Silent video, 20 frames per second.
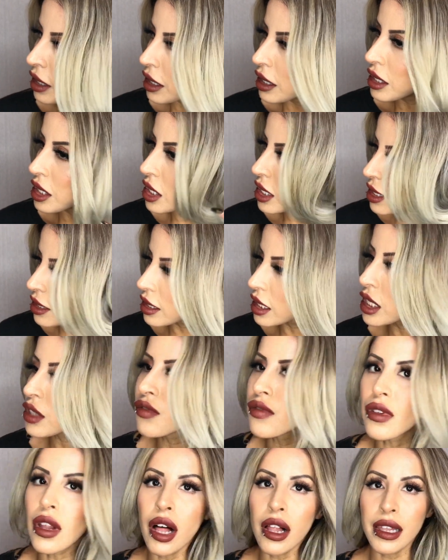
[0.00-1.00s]
it just looks
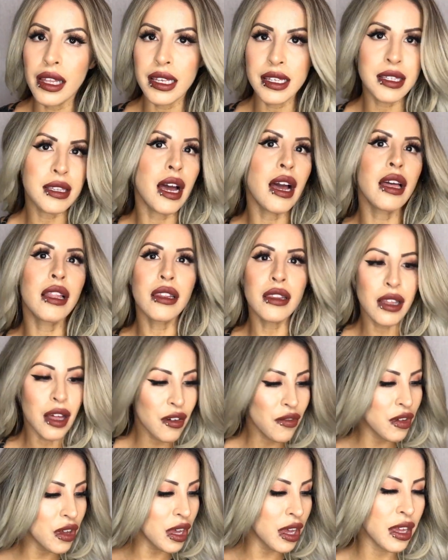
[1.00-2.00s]
flawless. I
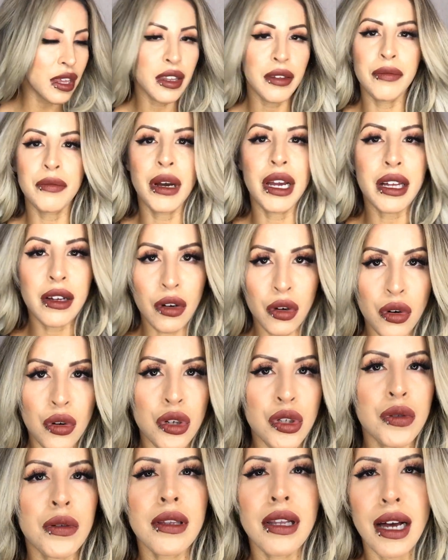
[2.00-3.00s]
love it, and my
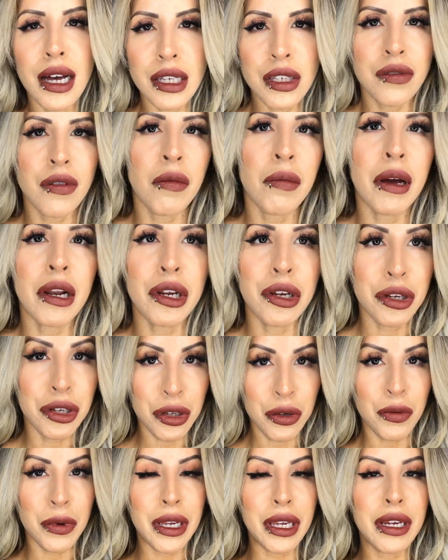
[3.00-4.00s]
curls will last for about a
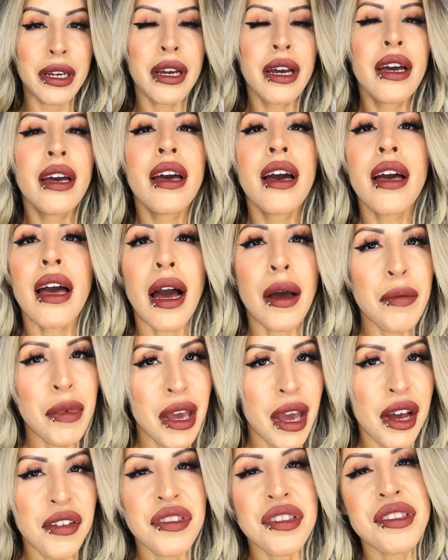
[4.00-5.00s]
good week. I
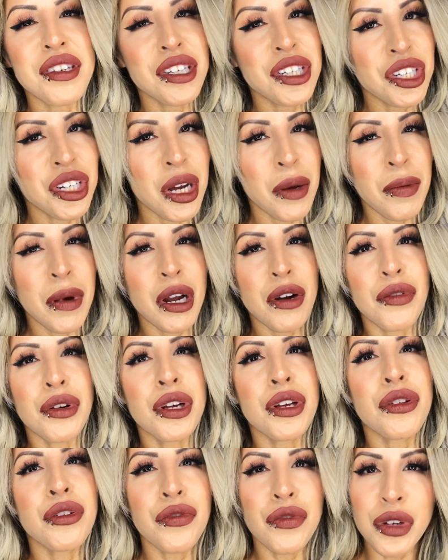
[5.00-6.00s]
may have to touch it up
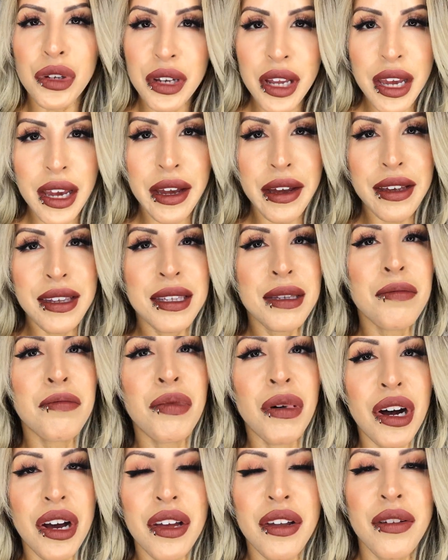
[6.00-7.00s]
every other few days,
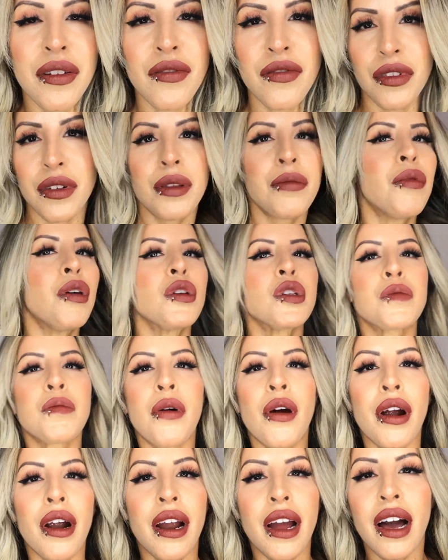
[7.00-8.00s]
but for the most
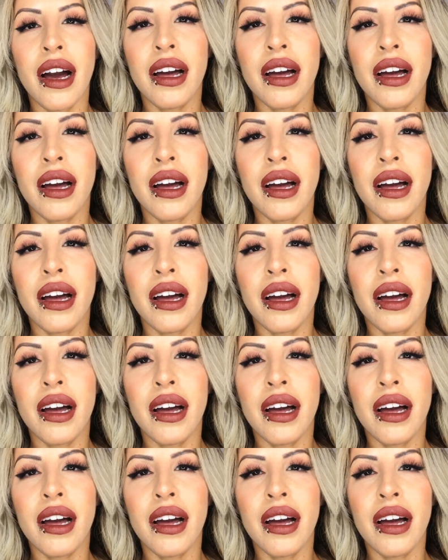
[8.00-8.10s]
part,